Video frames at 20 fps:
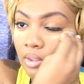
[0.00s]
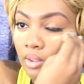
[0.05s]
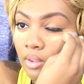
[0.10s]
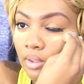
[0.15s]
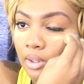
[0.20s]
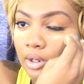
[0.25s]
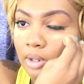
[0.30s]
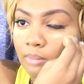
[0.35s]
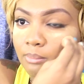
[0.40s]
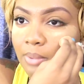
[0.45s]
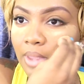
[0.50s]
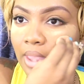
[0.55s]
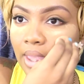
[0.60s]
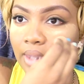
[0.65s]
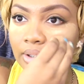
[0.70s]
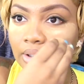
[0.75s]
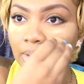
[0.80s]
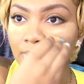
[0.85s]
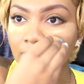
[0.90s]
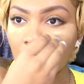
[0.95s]
And I'm
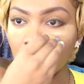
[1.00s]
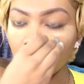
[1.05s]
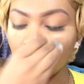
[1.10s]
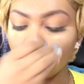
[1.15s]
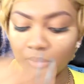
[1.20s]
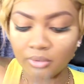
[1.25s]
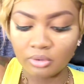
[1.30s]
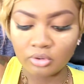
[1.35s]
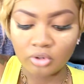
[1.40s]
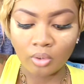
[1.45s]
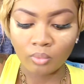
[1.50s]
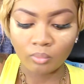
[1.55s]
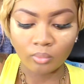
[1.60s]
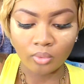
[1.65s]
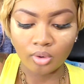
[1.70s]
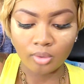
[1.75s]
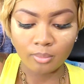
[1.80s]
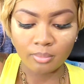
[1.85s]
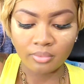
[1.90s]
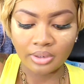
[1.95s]
patting, I'm not rubbing. Don't
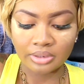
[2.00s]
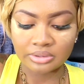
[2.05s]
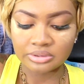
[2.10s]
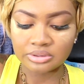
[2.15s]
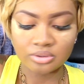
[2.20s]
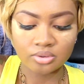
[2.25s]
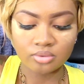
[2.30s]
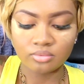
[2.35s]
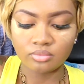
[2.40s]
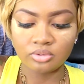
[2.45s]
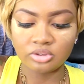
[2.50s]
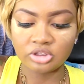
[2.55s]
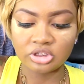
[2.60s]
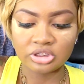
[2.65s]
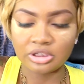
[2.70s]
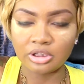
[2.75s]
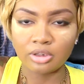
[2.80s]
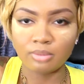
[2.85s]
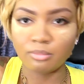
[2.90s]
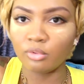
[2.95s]
rub. That's just
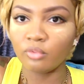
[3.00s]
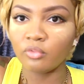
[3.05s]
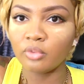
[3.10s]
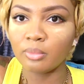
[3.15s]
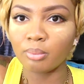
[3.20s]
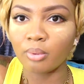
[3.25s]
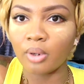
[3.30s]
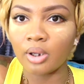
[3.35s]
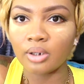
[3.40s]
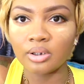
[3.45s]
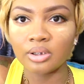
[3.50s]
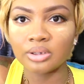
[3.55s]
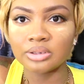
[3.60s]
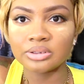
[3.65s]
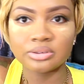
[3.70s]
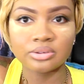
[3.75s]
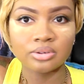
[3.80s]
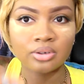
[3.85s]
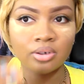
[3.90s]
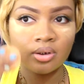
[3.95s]
going to move the
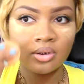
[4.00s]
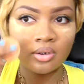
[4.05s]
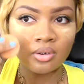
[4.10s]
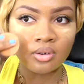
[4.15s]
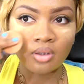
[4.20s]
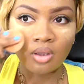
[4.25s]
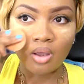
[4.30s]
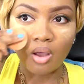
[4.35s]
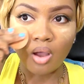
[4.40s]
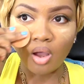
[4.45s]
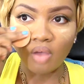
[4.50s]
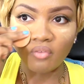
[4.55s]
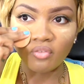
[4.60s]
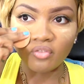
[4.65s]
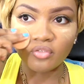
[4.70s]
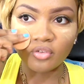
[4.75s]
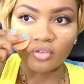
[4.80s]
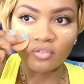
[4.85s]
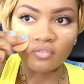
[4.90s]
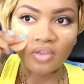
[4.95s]
product off
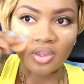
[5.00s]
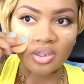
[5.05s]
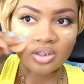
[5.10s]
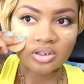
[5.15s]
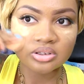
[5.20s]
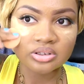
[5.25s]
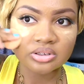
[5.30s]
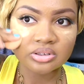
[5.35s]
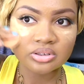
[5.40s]
of your face.